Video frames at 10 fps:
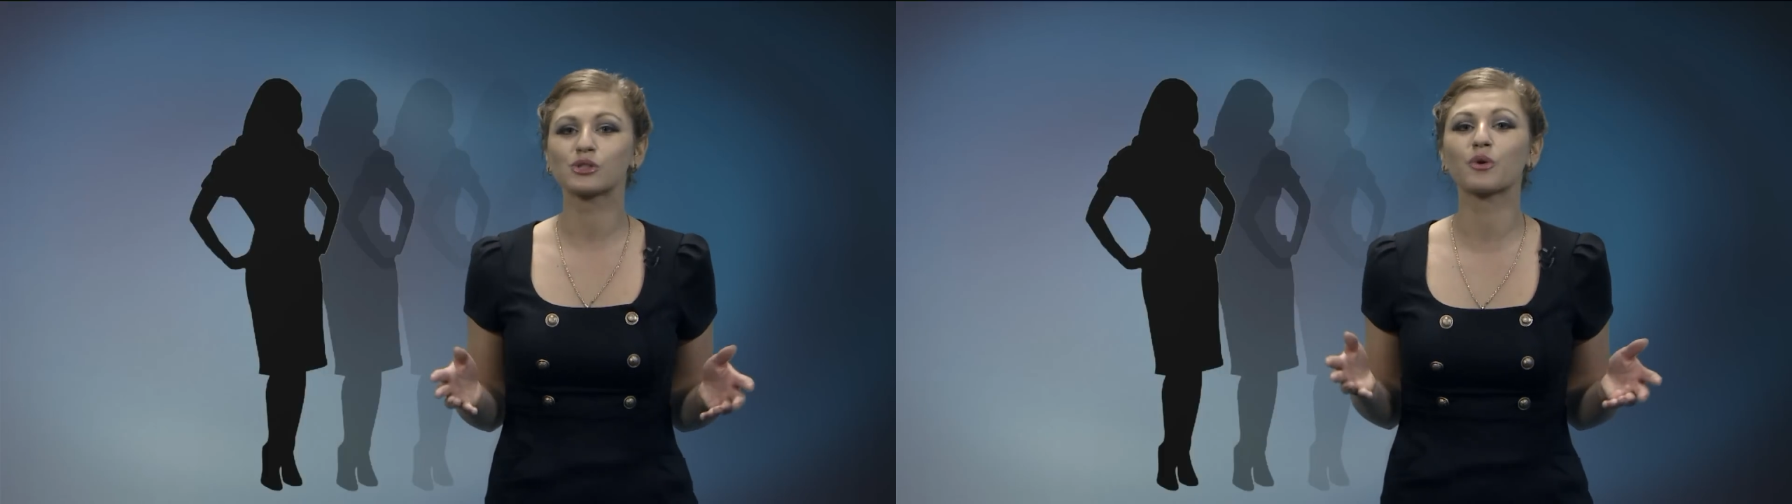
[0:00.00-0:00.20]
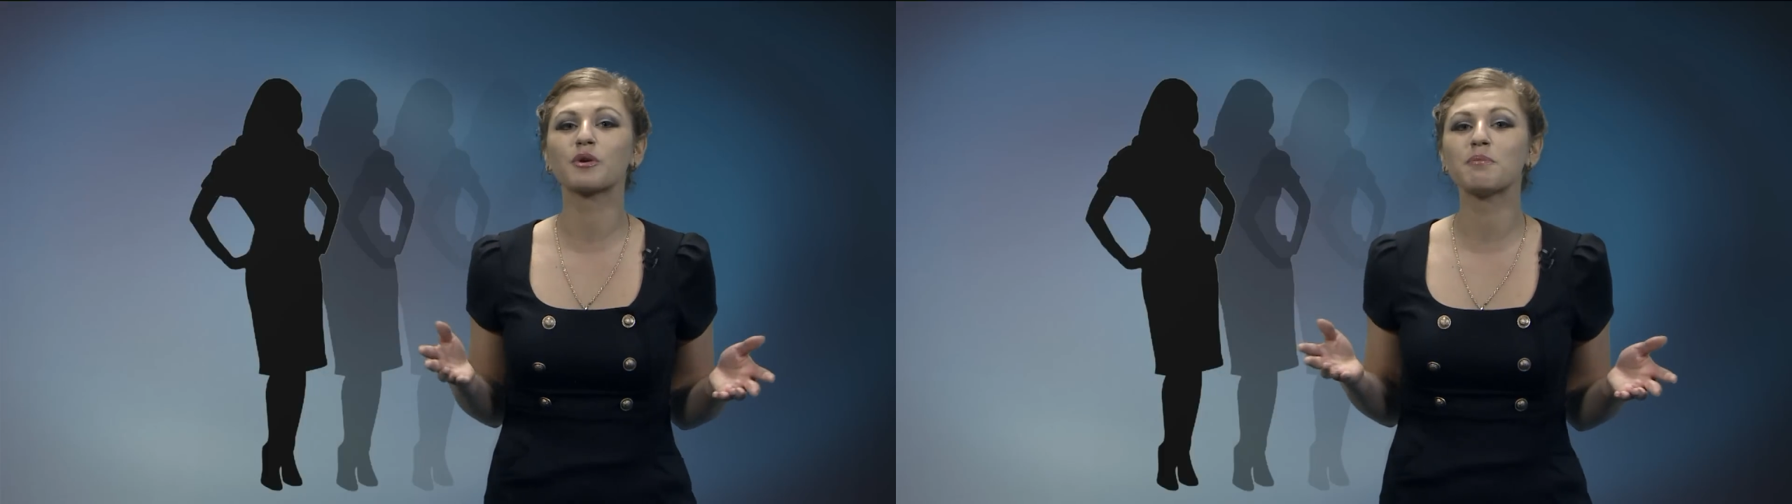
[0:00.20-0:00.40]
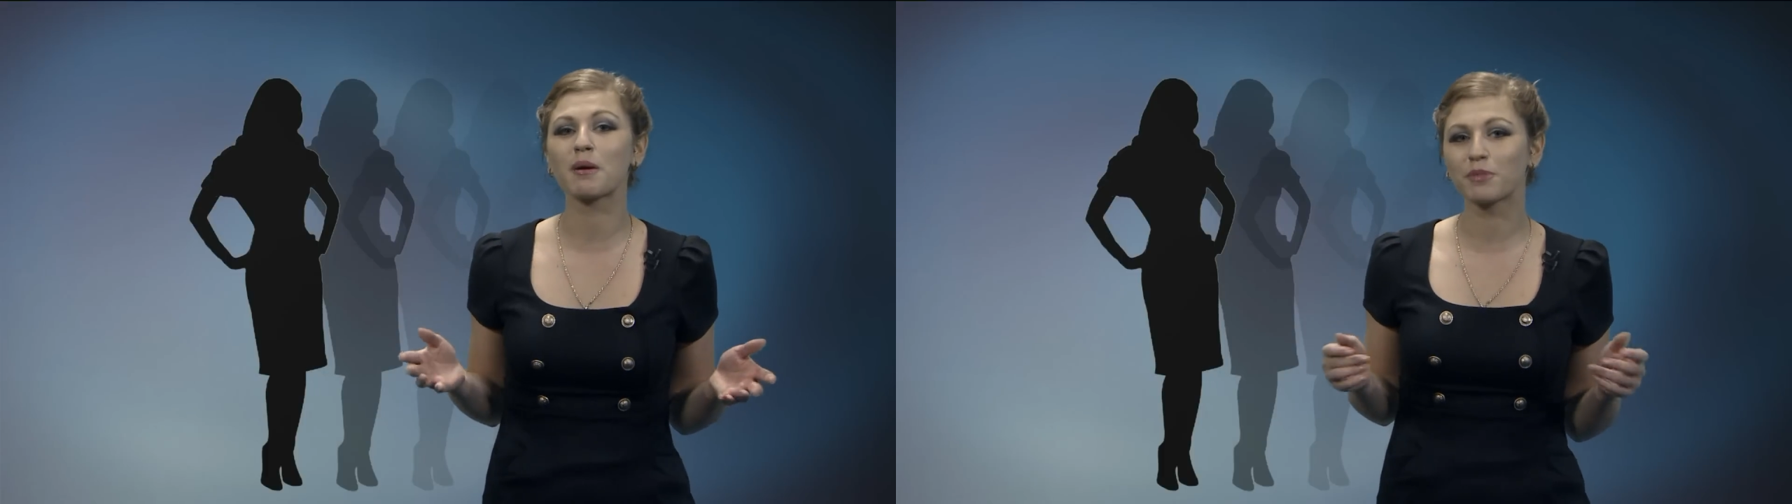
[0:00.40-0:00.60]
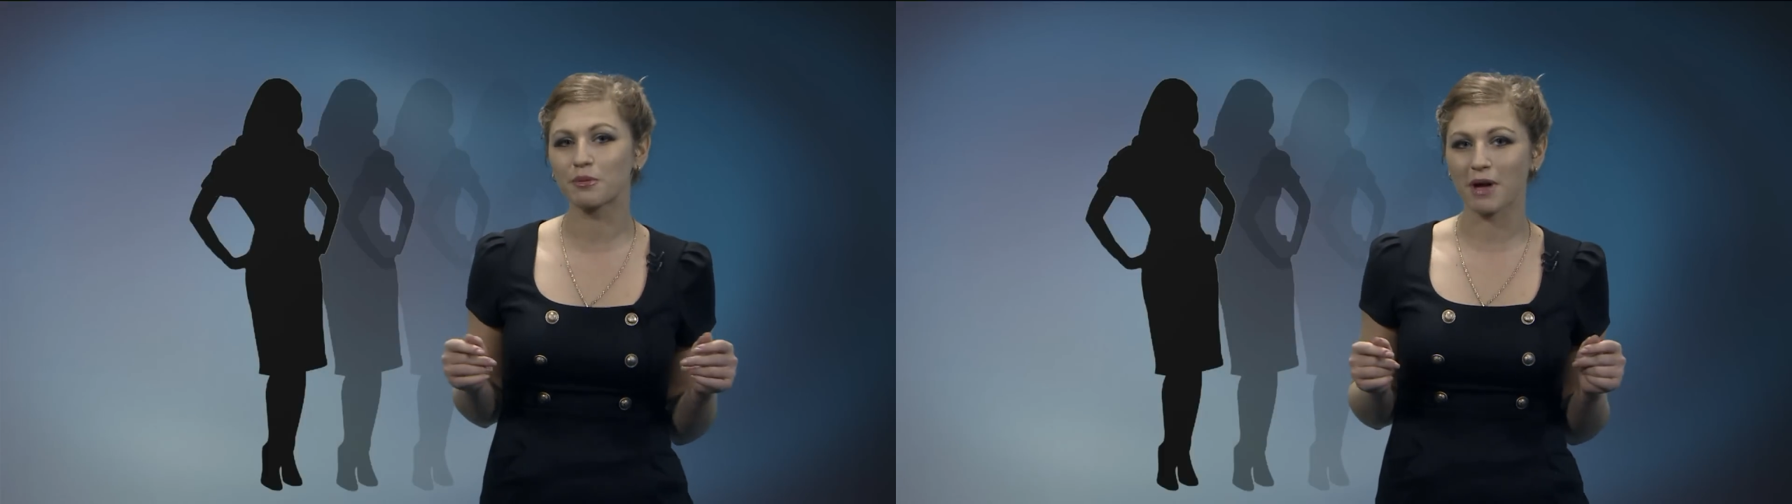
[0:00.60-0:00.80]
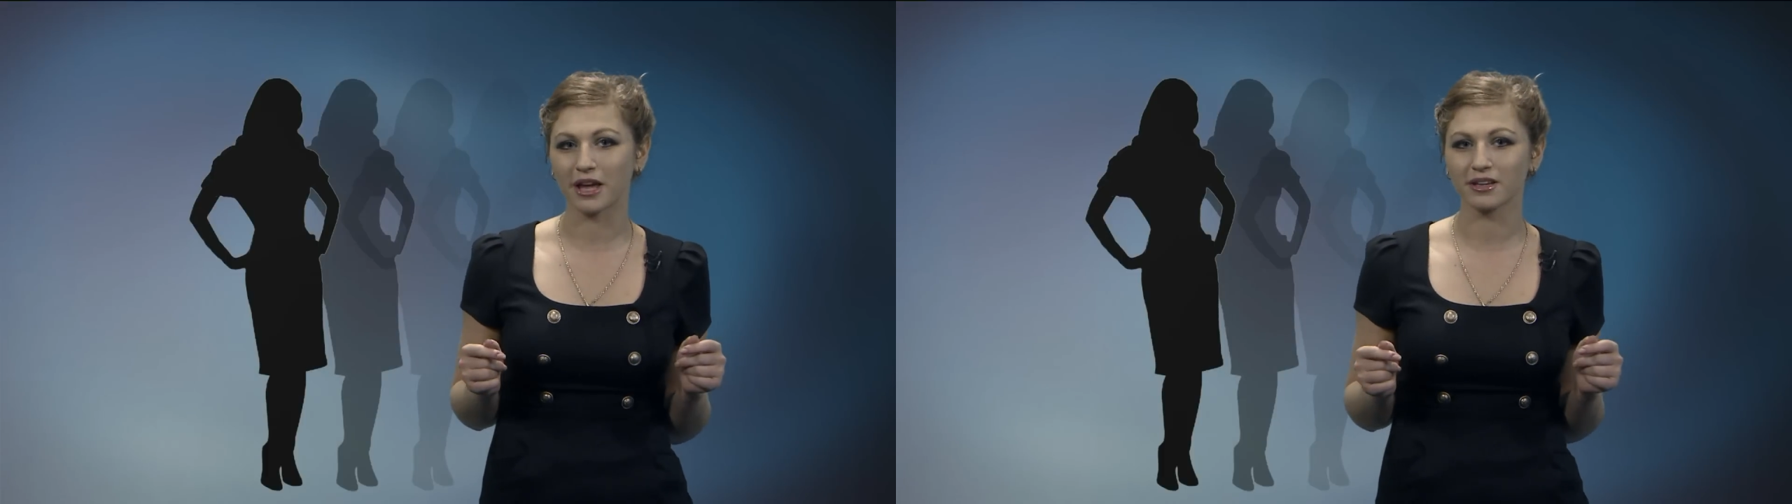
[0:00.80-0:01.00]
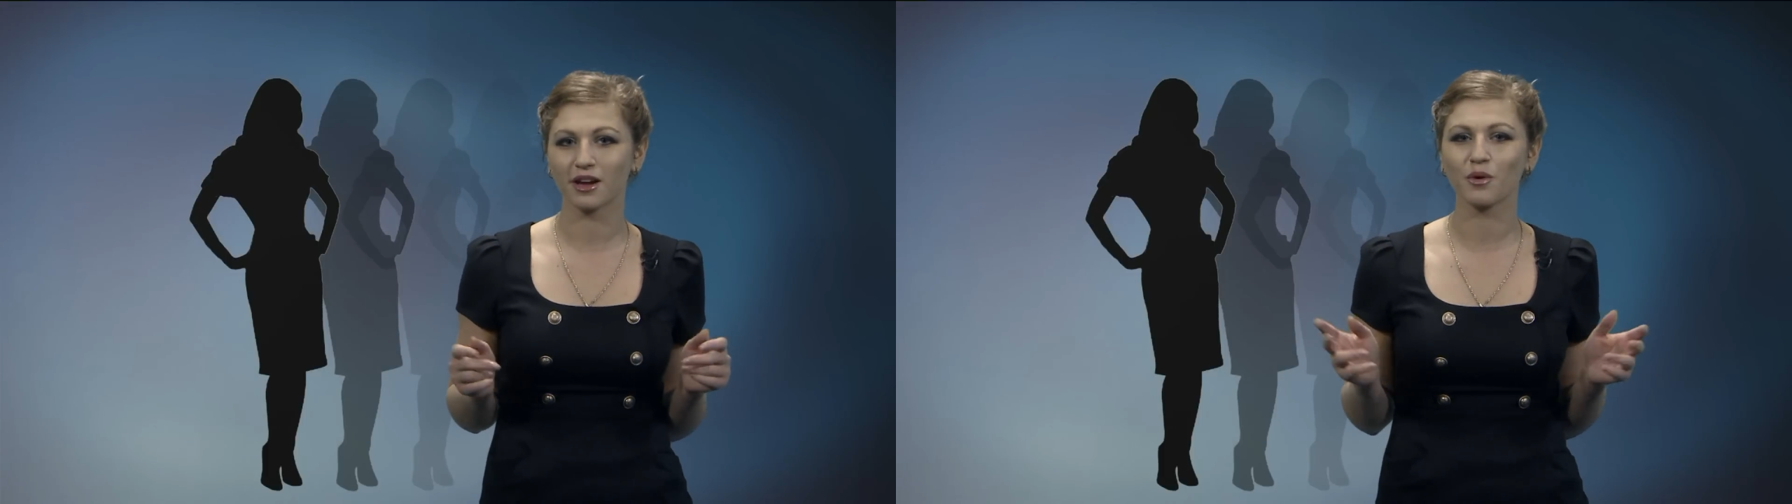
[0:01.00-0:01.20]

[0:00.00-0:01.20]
So remember, men,